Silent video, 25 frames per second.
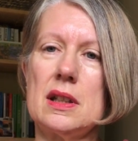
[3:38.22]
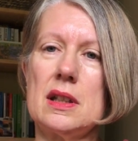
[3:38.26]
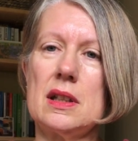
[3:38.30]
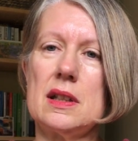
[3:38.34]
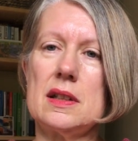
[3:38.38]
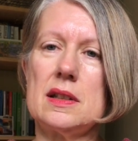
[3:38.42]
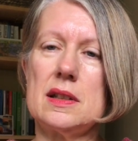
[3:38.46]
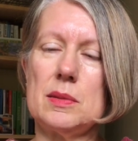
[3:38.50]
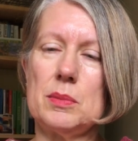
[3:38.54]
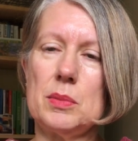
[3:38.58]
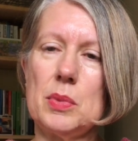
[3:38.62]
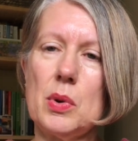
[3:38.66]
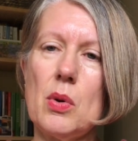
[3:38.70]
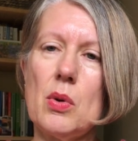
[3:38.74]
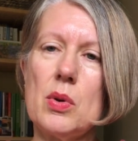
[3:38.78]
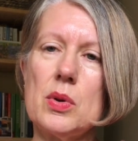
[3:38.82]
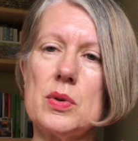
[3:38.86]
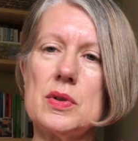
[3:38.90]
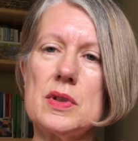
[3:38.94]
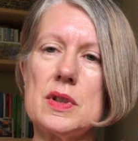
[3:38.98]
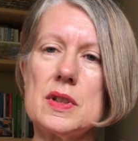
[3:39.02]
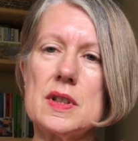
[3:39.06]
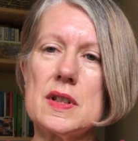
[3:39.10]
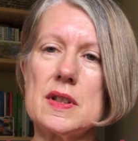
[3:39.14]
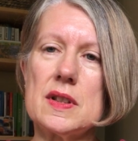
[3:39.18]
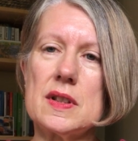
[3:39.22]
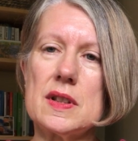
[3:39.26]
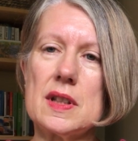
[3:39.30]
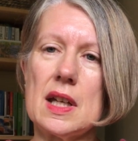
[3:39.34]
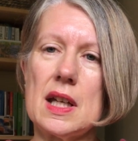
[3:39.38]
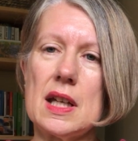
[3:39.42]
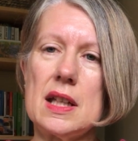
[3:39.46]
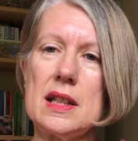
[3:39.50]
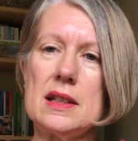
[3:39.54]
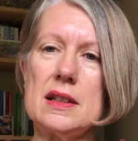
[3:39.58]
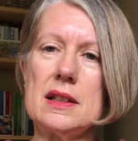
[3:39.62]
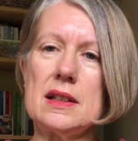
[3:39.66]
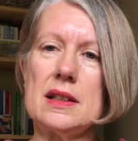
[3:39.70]
It's important to
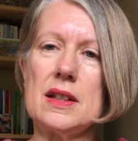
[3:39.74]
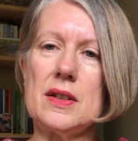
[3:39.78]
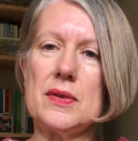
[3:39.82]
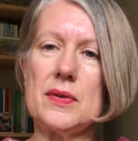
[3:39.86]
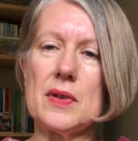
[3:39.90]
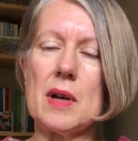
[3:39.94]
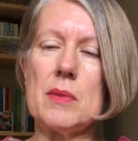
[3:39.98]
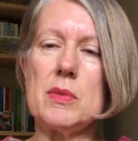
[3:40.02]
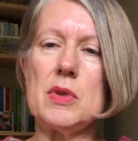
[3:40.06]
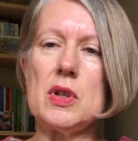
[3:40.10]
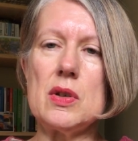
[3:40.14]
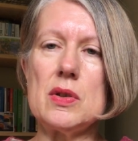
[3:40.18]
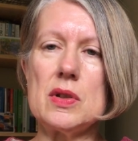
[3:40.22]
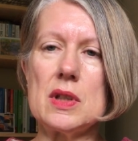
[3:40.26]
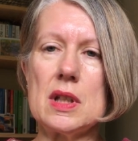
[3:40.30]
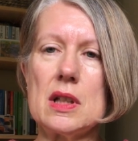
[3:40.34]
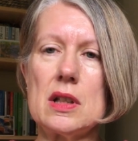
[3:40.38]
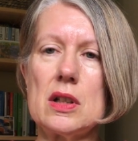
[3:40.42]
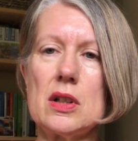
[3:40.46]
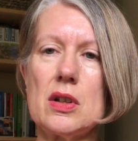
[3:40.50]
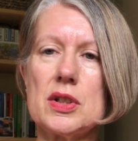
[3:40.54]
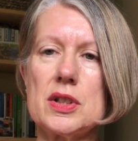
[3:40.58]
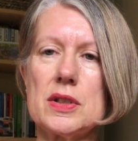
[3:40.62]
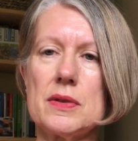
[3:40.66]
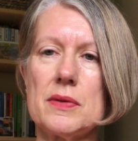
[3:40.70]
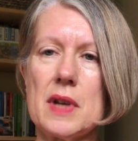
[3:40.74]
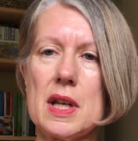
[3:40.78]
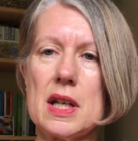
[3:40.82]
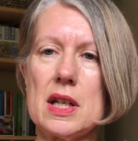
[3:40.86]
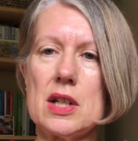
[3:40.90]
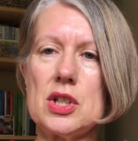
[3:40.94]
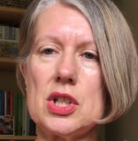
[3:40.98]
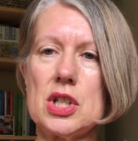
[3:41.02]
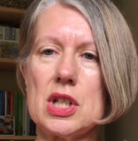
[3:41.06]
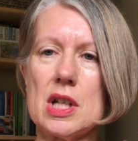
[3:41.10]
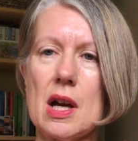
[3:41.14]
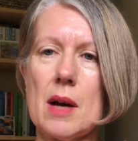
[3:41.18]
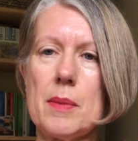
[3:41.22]
say, if I'm using a lot of
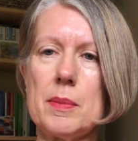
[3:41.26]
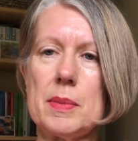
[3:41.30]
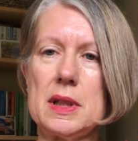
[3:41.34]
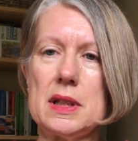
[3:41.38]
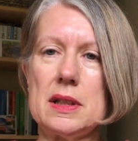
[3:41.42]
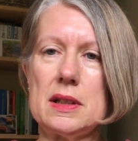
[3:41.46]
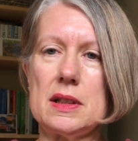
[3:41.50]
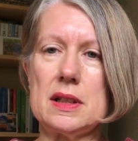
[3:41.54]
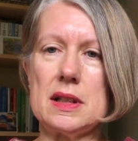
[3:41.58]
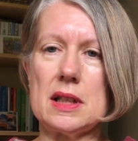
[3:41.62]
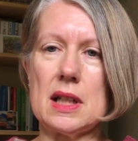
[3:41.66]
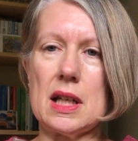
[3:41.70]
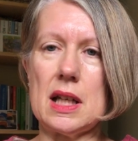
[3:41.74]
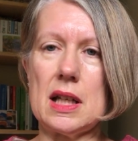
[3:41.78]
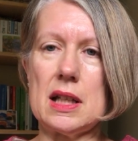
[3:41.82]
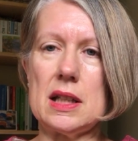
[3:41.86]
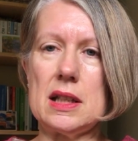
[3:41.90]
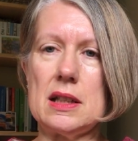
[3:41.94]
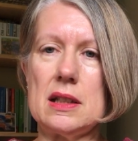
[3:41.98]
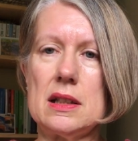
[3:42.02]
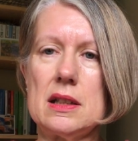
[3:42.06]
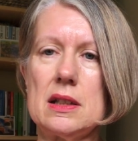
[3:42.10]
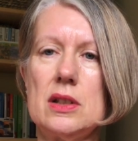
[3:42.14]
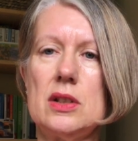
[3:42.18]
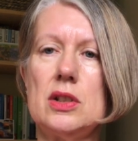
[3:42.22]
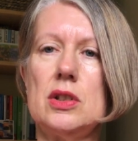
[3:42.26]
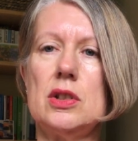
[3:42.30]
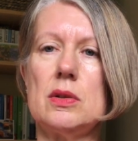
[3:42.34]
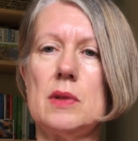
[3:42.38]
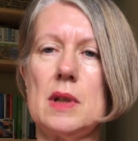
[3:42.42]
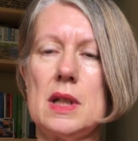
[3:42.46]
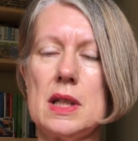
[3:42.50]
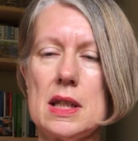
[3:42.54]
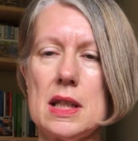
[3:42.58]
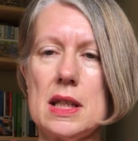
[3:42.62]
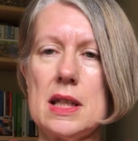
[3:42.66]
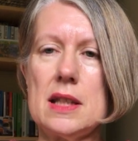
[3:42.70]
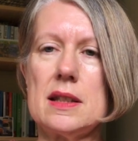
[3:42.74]
energy up in the day
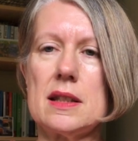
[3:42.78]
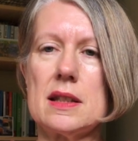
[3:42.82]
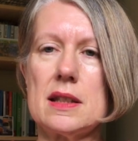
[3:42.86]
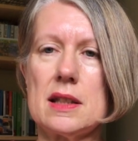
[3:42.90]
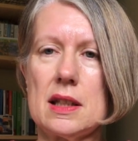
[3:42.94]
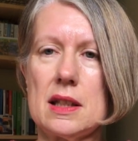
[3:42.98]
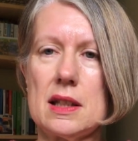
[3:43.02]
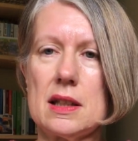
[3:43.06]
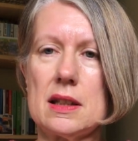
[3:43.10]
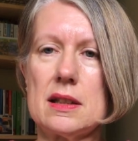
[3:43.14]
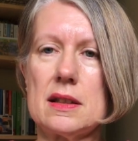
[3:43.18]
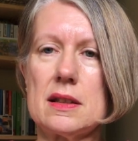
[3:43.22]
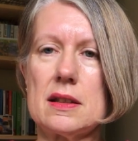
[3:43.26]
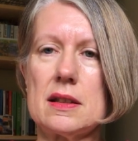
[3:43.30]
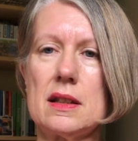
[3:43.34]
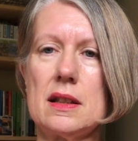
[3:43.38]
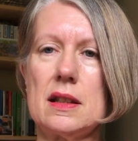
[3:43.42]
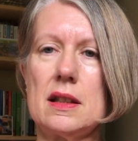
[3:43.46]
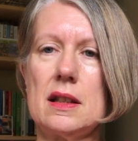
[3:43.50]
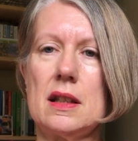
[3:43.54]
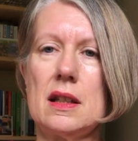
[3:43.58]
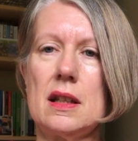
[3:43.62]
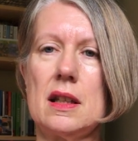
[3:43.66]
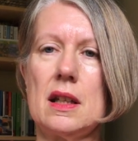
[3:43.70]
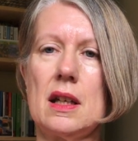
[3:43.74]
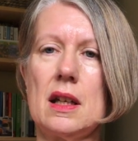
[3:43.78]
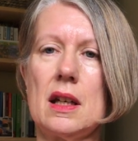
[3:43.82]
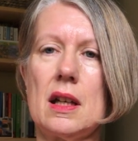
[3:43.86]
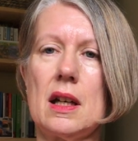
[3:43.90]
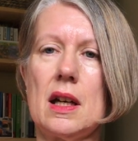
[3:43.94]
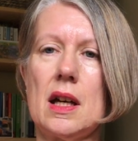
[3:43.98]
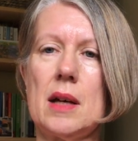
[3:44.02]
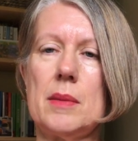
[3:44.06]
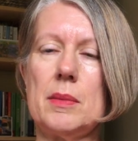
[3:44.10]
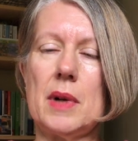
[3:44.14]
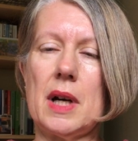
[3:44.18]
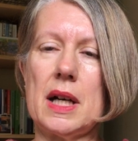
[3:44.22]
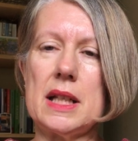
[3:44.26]
doing these things,
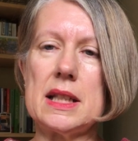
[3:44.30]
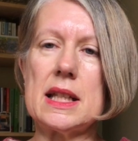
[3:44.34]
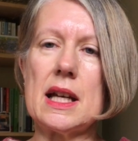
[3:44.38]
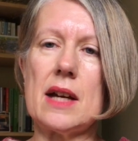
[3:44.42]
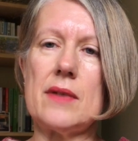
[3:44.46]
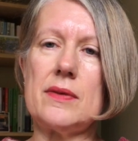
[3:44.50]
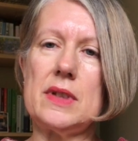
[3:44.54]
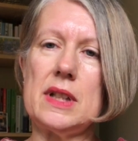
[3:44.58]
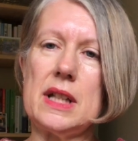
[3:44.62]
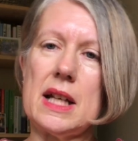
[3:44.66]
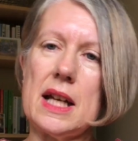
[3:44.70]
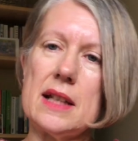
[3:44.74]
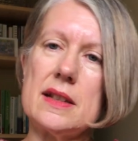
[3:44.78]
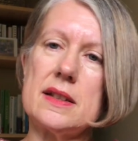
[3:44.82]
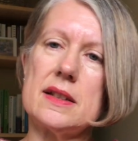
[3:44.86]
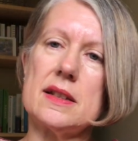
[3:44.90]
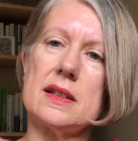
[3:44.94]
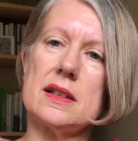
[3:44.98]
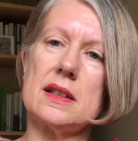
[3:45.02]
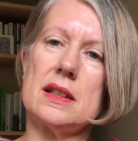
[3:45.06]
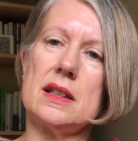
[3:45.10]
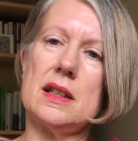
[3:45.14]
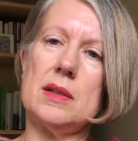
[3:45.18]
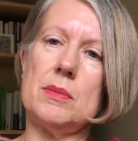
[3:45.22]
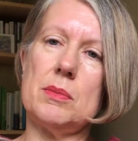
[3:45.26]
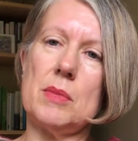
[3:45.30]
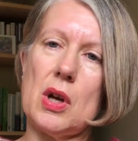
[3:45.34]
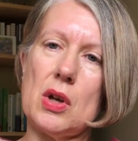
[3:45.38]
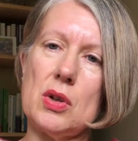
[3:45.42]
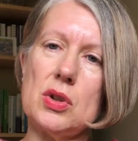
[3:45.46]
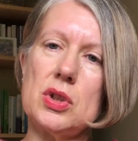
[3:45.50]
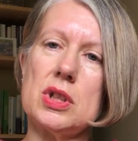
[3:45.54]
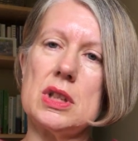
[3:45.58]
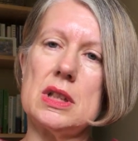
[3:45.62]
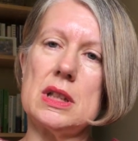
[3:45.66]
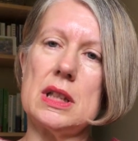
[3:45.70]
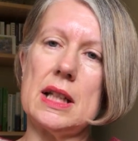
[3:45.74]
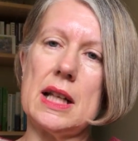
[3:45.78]
I might have less
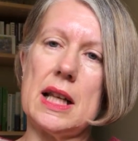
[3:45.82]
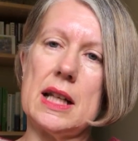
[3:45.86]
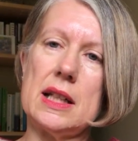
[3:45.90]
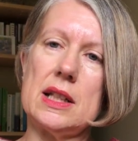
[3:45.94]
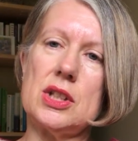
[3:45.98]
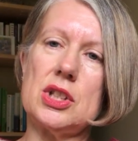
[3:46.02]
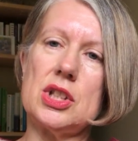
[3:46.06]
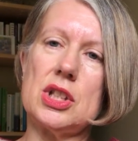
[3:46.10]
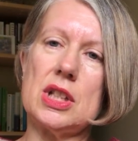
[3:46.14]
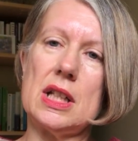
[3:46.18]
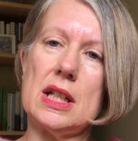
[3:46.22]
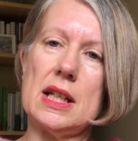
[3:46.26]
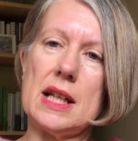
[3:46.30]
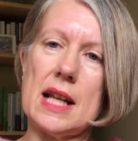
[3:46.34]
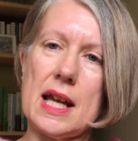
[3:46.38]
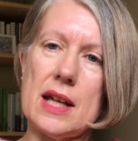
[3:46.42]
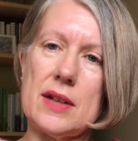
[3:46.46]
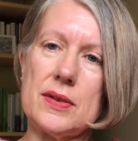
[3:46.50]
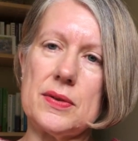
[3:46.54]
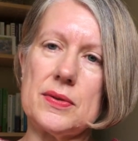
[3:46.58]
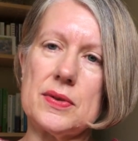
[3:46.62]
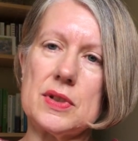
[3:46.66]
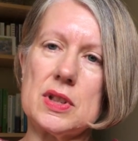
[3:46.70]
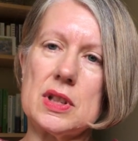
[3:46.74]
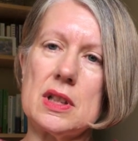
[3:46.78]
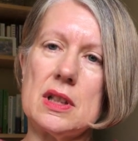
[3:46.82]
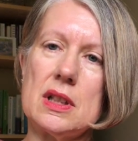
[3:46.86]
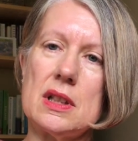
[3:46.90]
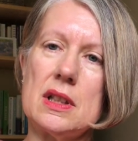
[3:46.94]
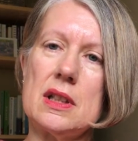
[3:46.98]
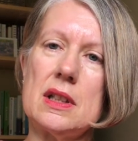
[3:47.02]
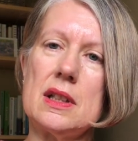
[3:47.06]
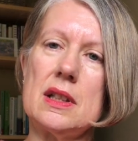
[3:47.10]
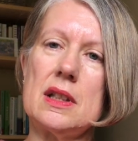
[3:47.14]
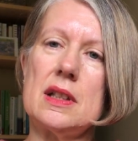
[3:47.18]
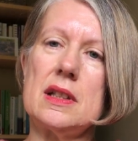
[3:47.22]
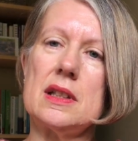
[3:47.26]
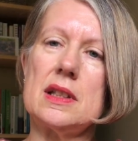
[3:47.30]
emotional energy left
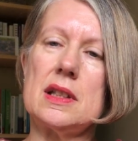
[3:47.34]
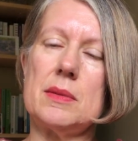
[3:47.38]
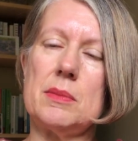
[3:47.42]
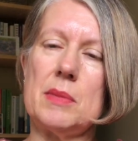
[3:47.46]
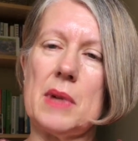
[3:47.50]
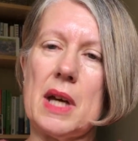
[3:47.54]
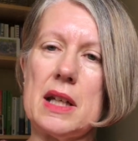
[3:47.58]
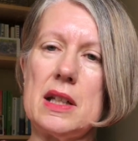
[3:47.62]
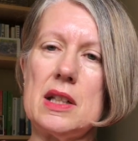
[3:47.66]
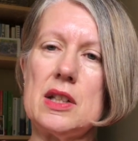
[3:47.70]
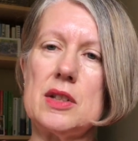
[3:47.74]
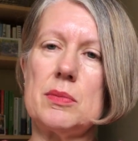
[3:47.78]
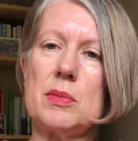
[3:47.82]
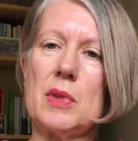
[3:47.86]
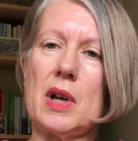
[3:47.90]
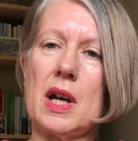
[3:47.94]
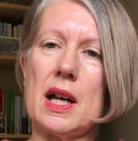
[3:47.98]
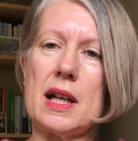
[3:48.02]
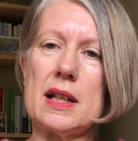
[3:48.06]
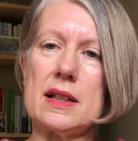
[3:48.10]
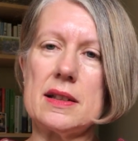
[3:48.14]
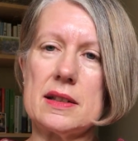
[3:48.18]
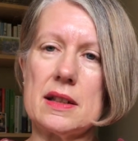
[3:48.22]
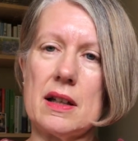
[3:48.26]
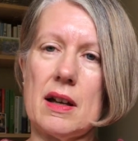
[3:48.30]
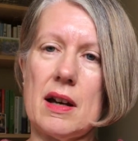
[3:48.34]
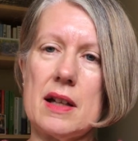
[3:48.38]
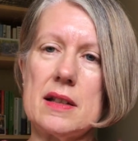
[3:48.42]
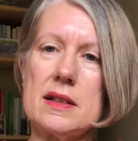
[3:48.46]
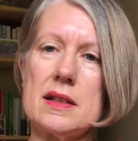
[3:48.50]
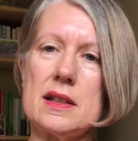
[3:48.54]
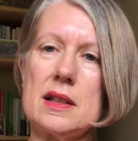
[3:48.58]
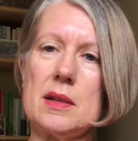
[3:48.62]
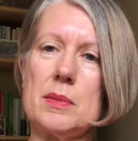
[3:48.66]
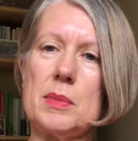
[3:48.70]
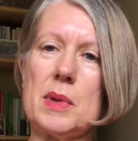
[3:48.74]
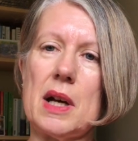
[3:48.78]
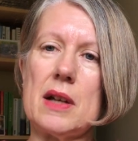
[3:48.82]
to manage my
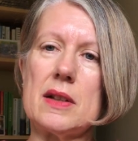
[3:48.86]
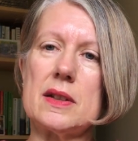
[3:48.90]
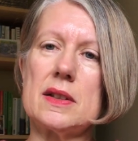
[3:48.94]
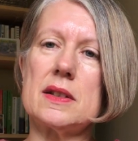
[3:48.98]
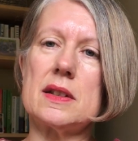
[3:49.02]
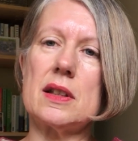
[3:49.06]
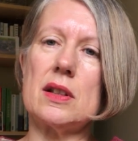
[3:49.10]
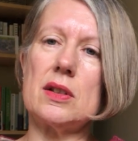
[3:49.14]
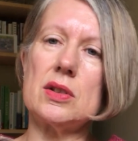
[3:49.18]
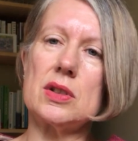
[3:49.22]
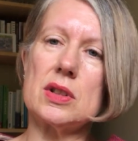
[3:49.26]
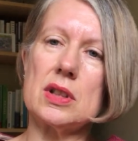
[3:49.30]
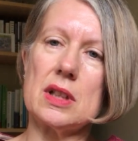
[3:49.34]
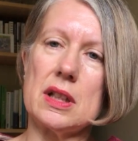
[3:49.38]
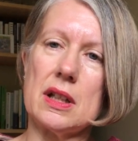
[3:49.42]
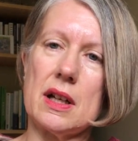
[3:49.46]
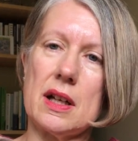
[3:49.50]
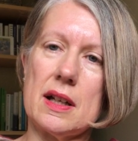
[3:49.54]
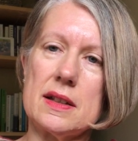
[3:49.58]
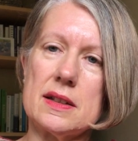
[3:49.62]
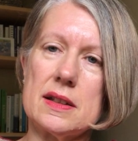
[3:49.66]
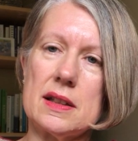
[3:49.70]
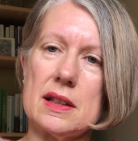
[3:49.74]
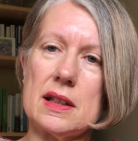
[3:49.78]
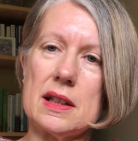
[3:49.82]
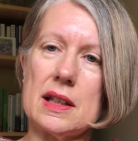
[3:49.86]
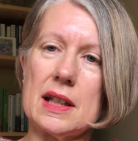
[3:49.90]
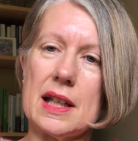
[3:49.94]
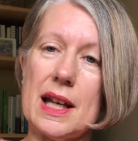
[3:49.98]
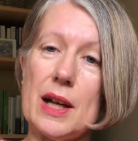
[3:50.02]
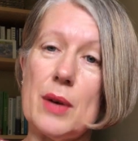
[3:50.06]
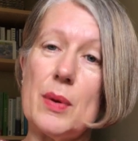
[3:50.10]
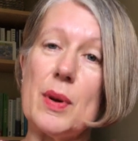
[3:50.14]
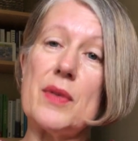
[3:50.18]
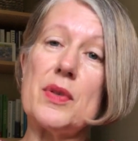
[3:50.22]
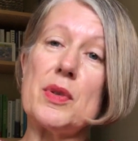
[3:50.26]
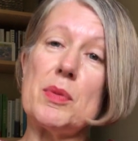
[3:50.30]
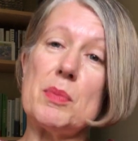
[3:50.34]
anxiety about socialising,
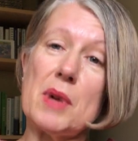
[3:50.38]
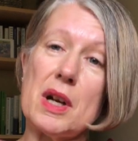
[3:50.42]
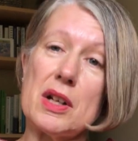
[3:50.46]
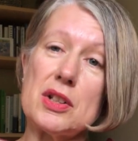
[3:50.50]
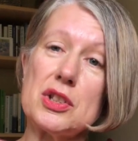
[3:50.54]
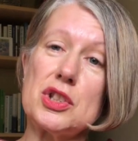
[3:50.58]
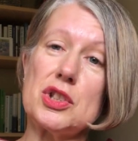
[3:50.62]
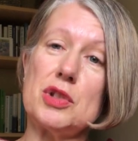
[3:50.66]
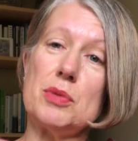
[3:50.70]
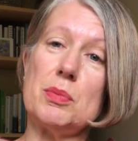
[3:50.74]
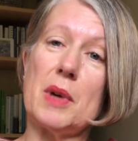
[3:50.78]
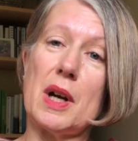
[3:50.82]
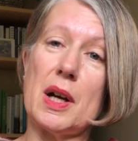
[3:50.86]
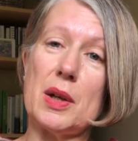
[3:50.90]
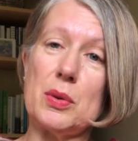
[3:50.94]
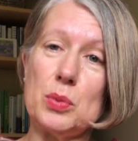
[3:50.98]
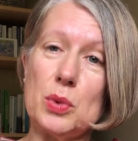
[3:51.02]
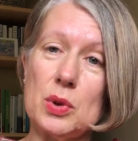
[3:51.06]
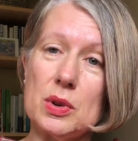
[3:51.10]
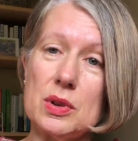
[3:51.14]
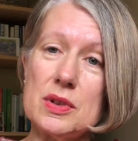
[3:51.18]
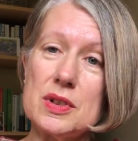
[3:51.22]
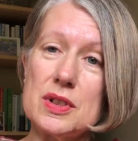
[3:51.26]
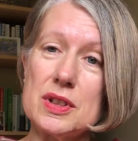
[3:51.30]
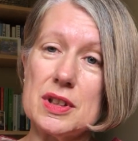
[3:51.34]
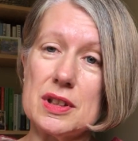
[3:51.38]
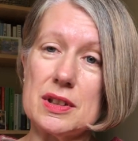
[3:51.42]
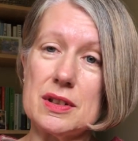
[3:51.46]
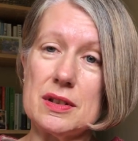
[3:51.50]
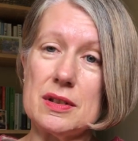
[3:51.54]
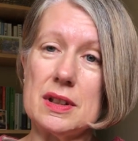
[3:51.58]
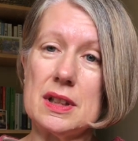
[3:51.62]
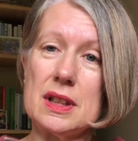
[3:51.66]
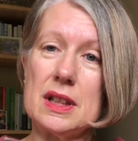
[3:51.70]
however much you might want to